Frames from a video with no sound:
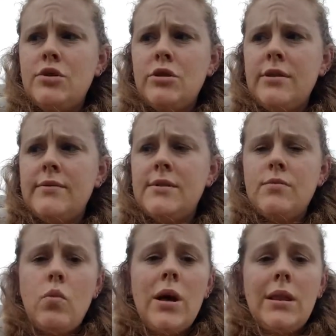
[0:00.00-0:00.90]
leaves
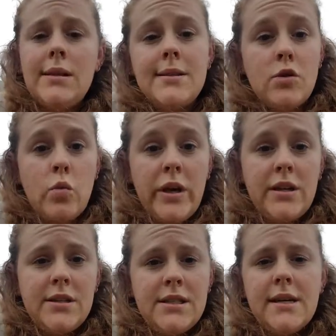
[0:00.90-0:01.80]
less than a week
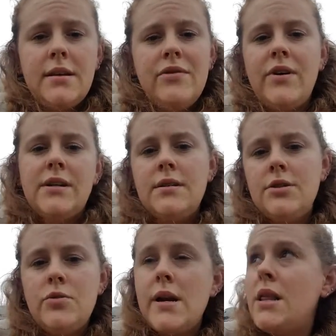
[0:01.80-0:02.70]
to study if I didn't
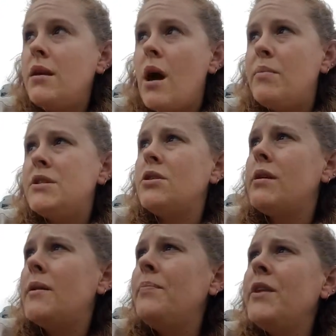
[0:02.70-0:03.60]
do anything up until
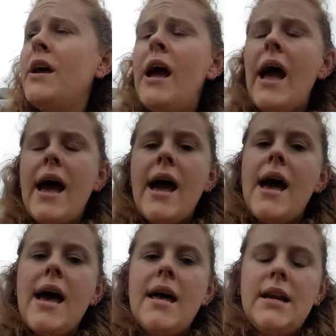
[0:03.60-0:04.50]
then.
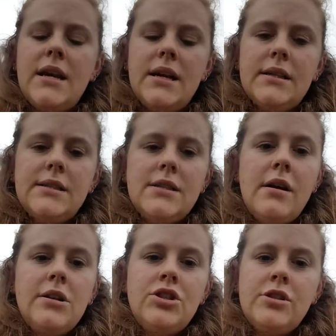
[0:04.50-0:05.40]
And it's
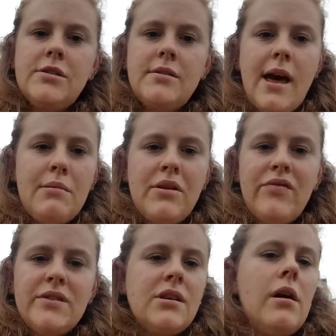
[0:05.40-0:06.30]
not just anatomy and
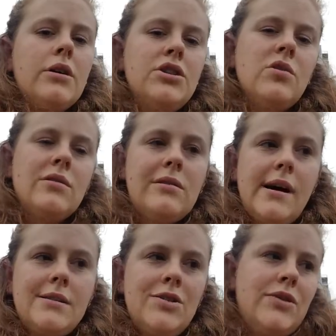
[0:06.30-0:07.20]
physiology or the
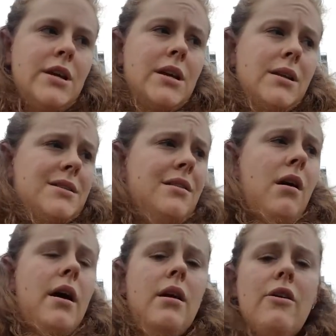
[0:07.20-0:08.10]
classes you've taken. It's a
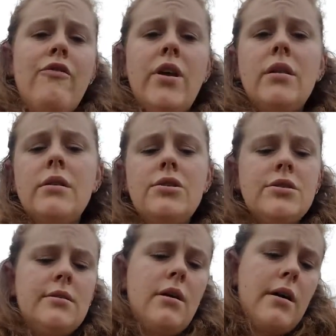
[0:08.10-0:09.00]
lot of English,
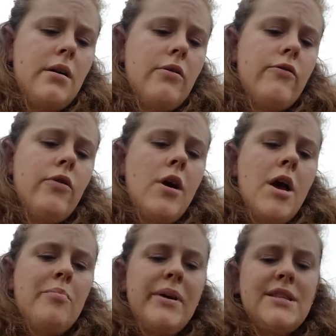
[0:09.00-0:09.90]
it's a lot of
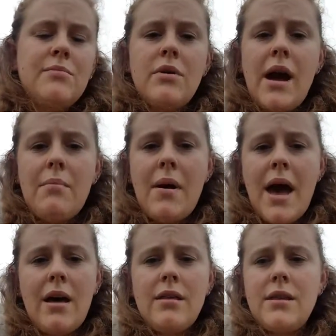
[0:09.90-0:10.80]
basic
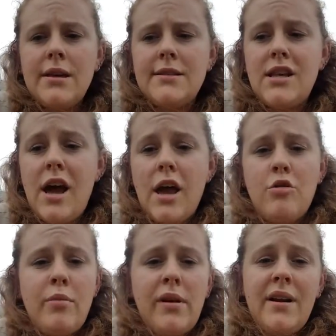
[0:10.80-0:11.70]
math, things that
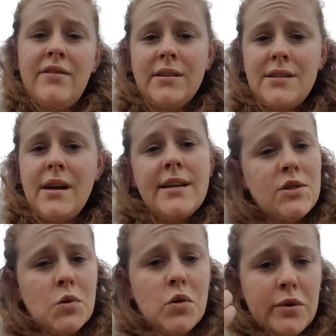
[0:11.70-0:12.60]
you may not have done since high
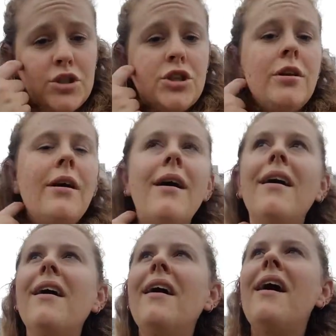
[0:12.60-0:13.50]
school, which
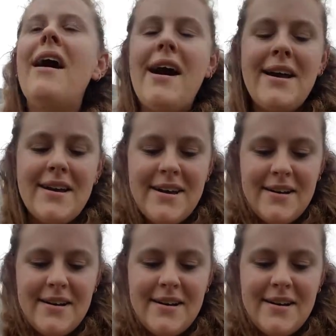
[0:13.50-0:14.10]
I